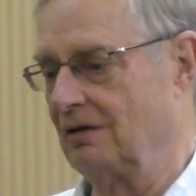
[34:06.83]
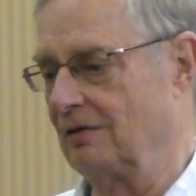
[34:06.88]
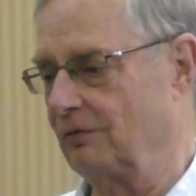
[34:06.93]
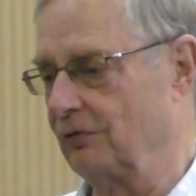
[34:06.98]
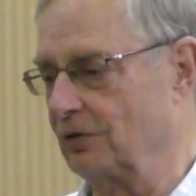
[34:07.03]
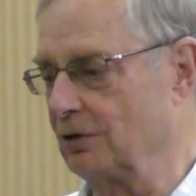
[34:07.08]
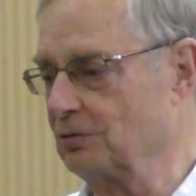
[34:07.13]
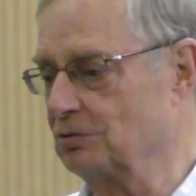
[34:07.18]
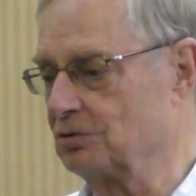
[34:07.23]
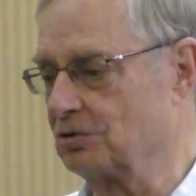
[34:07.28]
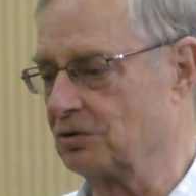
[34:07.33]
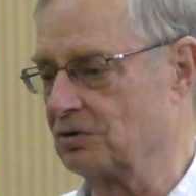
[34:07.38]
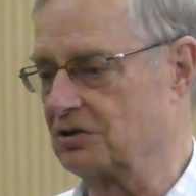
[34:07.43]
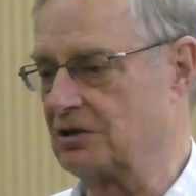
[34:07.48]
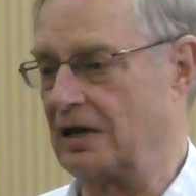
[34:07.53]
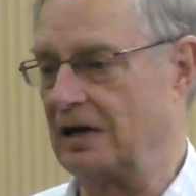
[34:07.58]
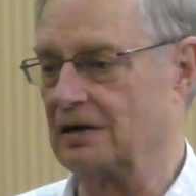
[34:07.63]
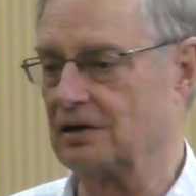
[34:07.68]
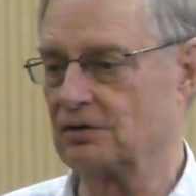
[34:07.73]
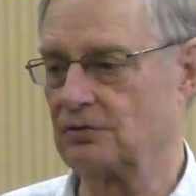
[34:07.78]
If those are
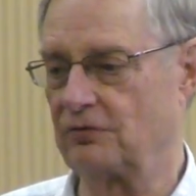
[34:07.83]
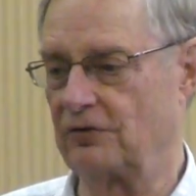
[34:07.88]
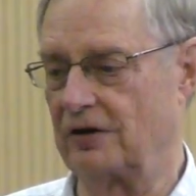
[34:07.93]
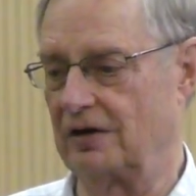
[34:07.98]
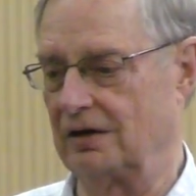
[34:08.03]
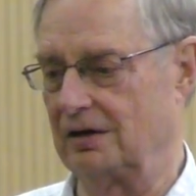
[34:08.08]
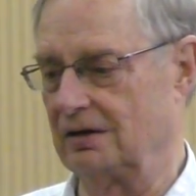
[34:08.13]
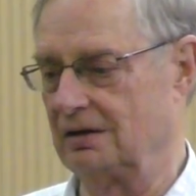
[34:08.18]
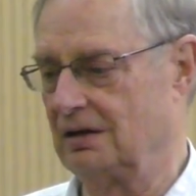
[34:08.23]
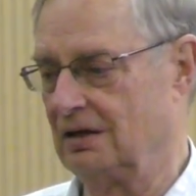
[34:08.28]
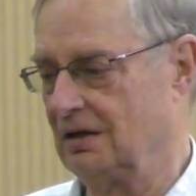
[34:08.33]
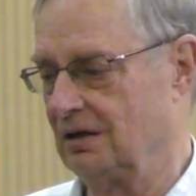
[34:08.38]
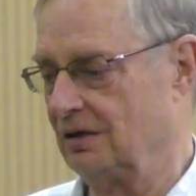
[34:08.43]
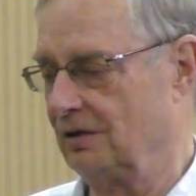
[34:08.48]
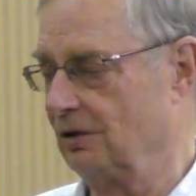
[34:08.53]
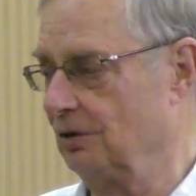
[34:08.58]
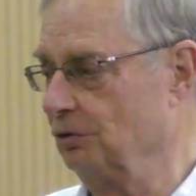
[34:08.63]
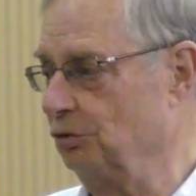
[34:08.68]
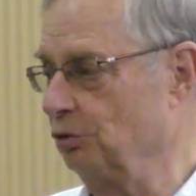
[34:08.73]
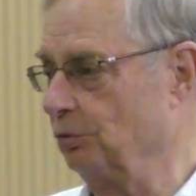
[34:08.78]
satisfied,
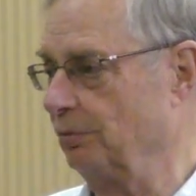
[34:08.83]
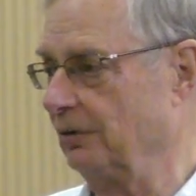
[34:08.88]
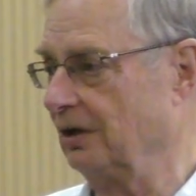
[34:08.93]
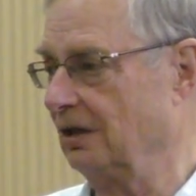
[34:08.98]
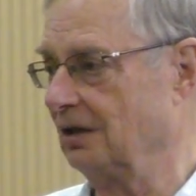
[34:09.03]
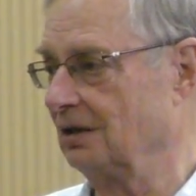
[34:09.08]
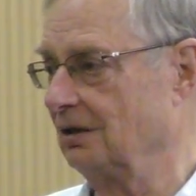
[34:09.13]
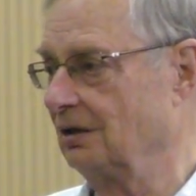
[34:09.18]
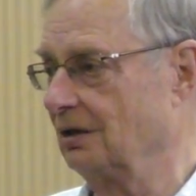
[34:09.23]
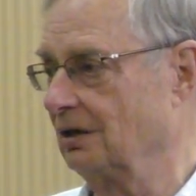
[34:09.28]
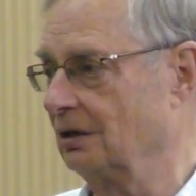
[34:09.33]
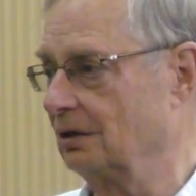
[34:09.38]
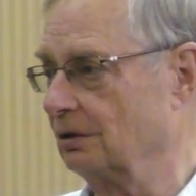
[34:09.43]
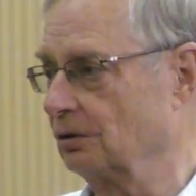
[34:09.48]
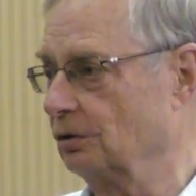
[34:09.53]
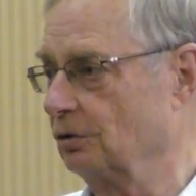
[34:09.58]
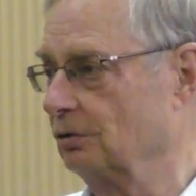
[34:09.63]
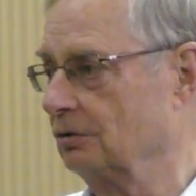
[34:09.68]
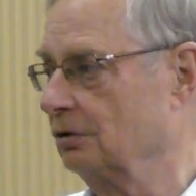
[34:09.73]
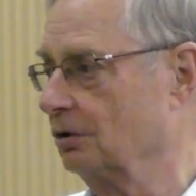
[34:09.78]
then you begin to get
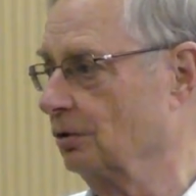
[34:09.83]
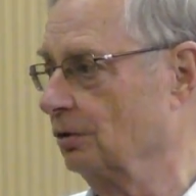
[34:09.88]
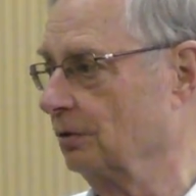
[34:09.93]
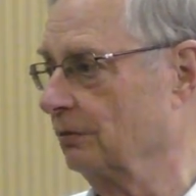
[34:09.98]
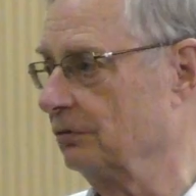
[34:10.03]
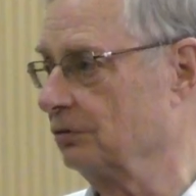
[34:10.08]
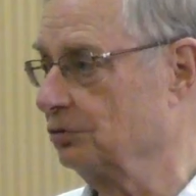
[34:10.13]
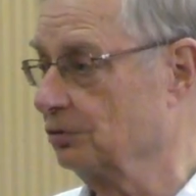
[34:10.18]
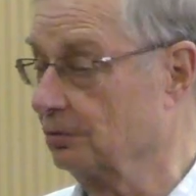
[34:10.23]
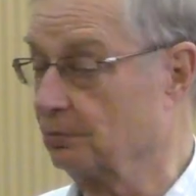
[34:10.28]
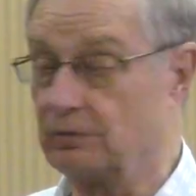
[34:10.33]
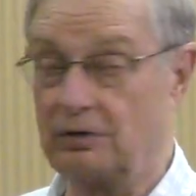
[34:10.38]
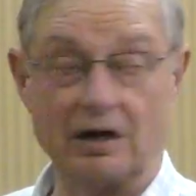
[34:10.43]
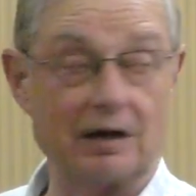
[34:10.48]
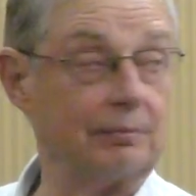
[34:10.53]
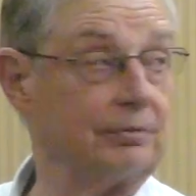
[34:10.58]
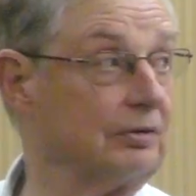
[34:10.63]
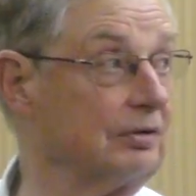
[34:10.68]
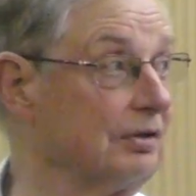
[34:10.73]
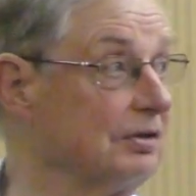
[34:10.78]
good curvature
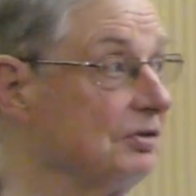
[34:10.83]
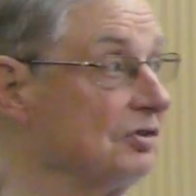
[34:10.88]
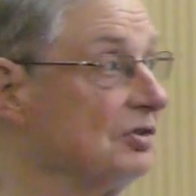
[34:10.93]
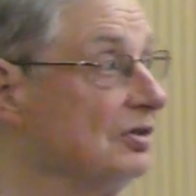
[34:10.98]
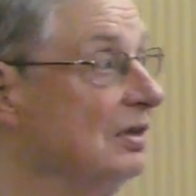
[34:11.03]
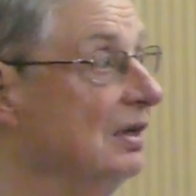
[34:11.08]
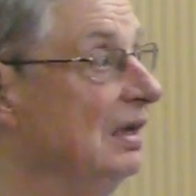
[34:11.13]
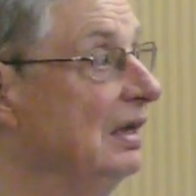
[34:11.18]
properties.